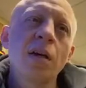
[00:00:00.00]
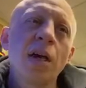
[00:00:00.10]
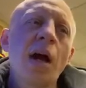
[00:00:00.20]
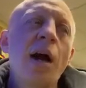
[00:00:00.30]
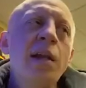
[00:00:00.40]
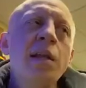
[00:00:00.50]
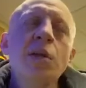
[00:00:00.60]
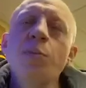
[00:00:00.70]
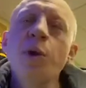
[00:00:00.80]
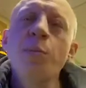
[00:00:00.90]
I think
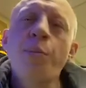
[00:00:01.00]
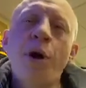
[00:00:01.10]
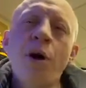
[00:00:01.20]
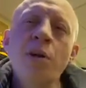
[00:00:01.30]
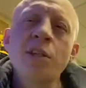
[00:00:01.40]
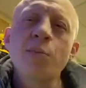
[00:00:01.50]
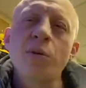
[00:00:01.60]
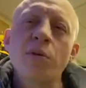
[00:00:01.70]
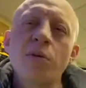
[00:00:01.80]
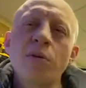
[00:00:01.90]
it would be
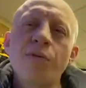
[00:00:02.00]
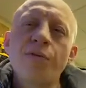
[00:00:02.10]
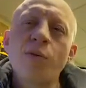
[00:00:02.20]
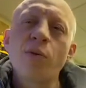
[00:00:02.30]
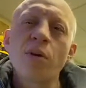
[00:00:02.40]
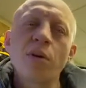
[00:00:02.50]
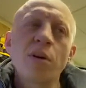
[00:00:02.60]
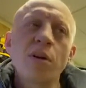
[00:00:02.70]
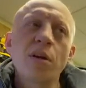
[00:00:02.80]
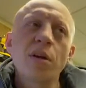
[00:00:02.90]
impossible for
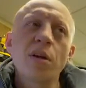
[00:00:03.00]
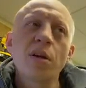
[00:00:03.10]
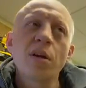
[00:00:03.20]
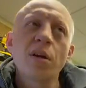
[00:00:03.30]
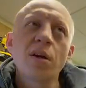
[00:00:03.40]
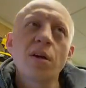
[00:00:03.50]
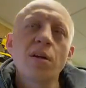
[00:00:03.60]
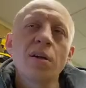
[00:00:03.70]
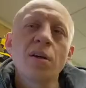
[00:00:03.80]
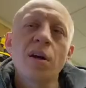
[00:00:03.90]

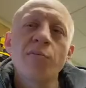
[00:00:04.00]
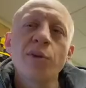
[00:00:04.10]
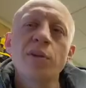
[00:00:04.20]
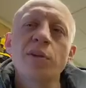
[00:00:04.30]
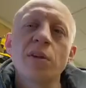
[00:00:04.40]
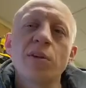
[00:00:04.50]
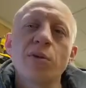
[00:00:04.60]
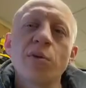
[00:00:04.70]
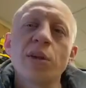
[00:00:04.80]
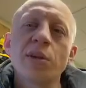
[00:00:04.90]
the governments and
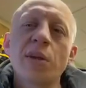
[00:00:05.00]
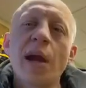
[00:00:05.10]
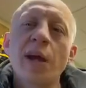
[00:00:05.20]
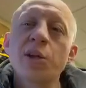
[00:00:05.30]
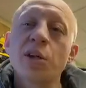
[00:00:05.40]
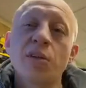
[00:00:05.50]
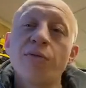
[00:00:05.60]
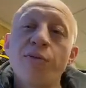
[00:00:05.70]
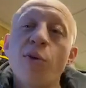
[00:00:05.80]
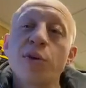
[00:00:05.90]
authorities to actually
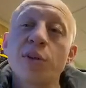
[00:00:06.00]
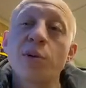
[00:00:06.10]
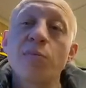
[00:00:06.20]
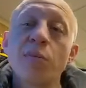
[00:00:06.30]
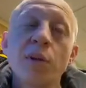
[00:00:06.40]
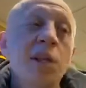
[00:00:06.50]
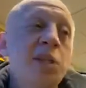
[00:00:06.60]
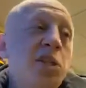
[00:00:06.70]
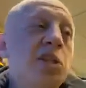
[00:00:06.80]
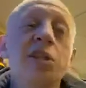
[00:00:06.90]
enforce them.
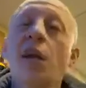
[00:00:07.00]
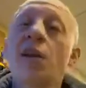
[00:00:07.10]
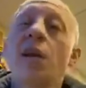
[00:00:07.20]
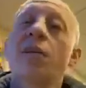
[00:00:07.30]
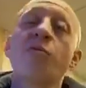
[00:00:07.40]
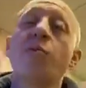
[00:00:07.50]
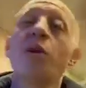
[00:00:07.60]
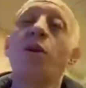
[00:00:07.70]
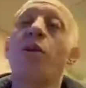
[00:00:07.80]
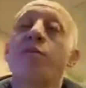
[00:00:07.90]
Let's just say that
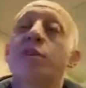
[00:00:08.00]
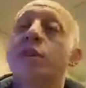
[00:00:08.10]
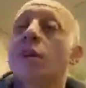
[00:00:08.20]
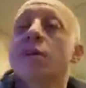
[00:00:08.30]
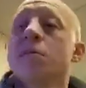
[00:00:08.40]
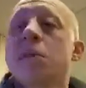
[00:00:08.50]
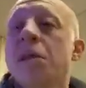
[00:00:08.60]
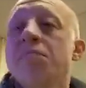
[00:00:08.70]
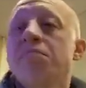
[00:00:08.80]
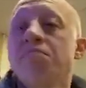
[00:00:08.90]
everybody all of a sudden
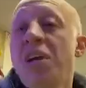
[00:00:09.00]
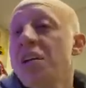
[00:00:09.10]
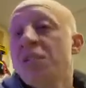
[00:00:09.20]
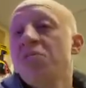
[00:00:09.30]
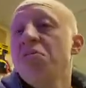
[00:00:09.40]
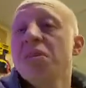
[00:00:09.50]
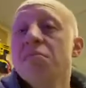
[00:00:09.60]
said, screw it.